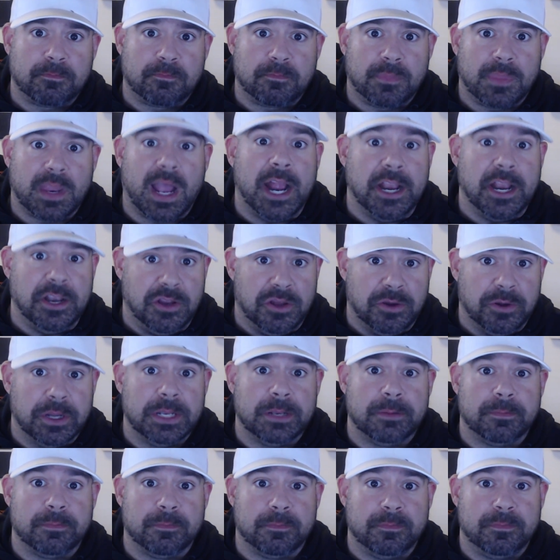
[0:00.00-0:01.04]
I knew it
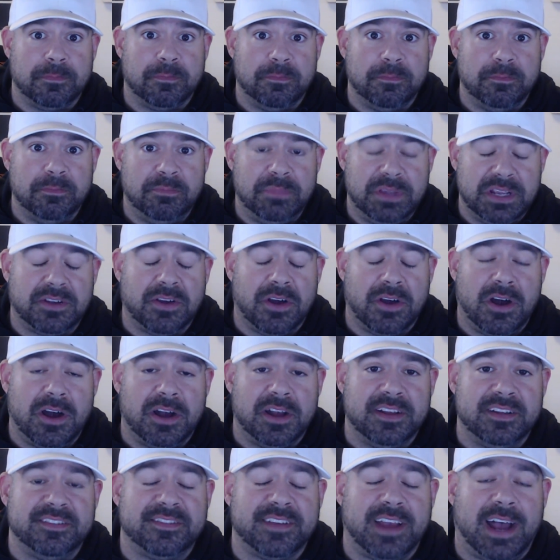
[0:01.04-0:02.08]

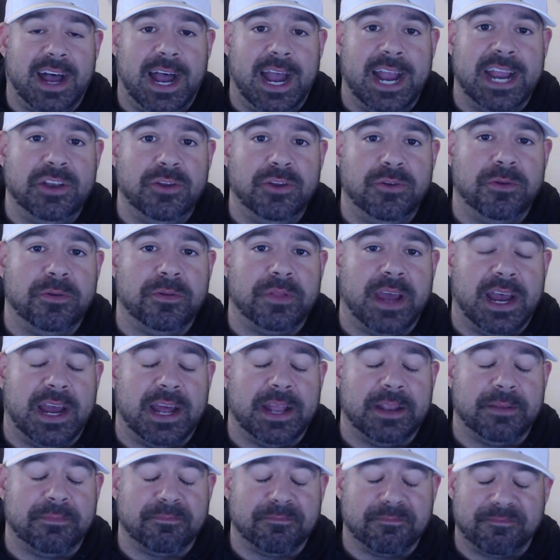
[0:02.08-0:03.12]
because I knew
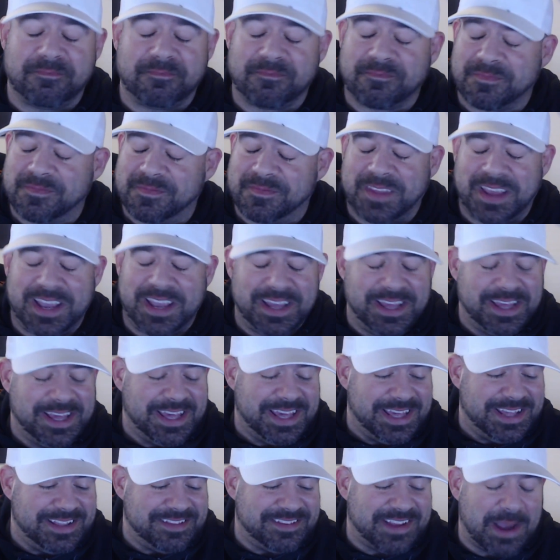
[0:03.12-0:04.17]
that
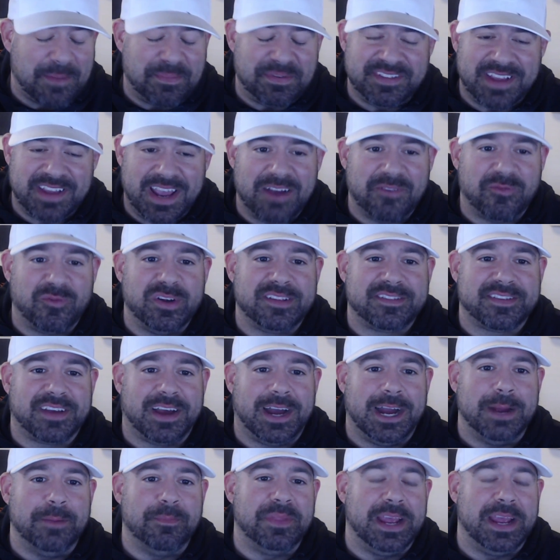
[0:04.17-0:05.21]
it happens every
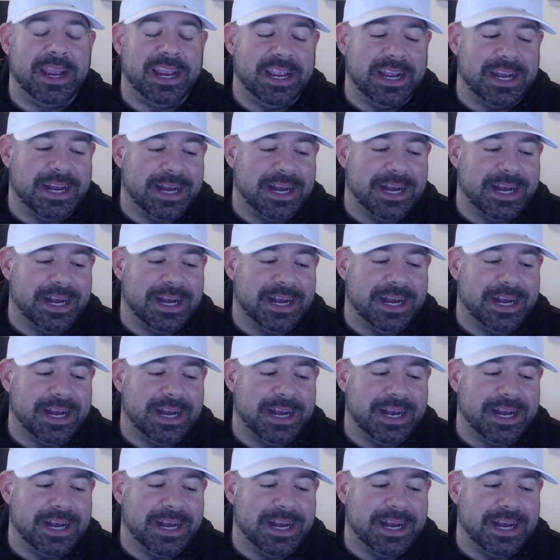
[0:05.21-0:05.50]
time. They